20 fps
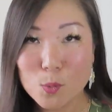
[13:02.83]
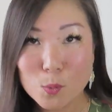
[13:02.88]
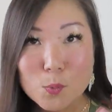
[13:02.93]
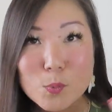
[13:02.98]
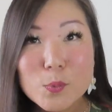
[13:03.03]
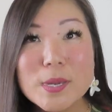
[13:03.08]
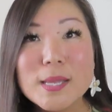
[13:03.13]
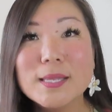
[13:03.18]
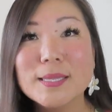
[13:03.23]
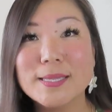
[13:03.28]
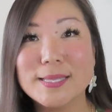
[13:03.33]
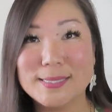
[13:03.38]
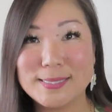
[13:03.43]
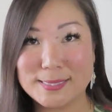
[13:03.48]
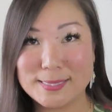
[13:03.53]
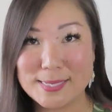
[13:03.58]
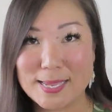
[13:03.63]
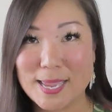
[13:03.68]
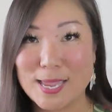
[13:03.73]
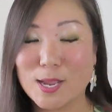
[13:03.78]

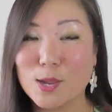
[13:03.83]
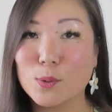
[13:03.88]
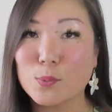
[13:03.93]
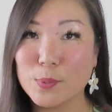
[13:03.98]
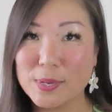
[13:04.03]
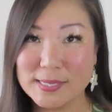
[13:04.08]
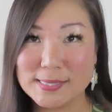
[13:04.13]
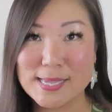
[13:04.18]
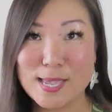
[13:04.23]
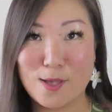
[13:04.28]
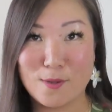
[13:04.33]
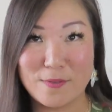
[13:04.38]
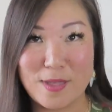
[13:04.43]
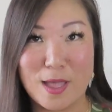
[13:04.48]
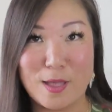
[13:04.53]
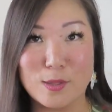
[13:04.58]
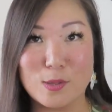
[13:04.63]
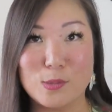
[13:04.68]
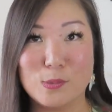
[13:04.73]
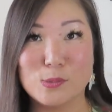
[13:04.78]
realistic retail
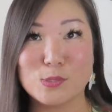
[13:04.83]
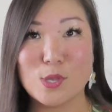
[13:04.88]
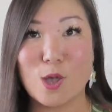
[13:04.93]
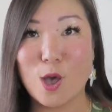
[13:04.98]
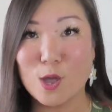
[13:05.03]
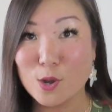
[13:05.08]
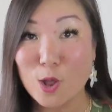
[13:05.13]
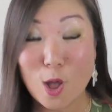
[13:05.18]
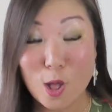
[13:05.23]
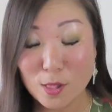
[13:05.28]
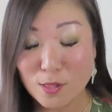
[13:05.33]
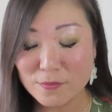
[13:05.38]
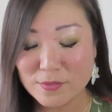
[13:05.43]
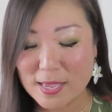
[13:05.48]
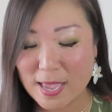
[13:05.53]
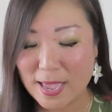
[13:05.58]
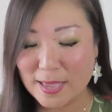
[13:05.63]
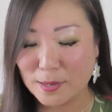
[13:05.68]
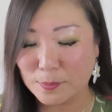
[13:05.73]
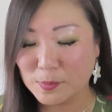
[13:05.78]
values on all of
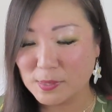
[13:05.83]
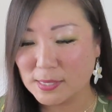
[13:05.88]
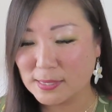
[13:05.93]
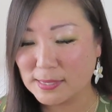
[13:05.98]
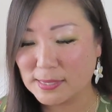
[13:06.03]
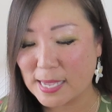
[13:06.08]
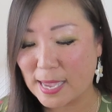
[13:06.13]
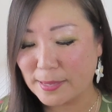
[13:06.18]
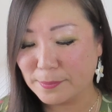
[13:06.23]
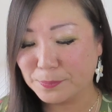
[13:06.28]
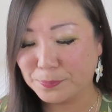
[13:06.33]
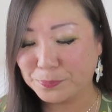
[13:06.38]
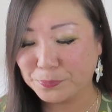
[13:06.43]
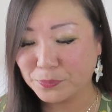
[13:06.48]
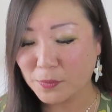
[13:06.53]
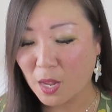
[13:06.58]
the items inside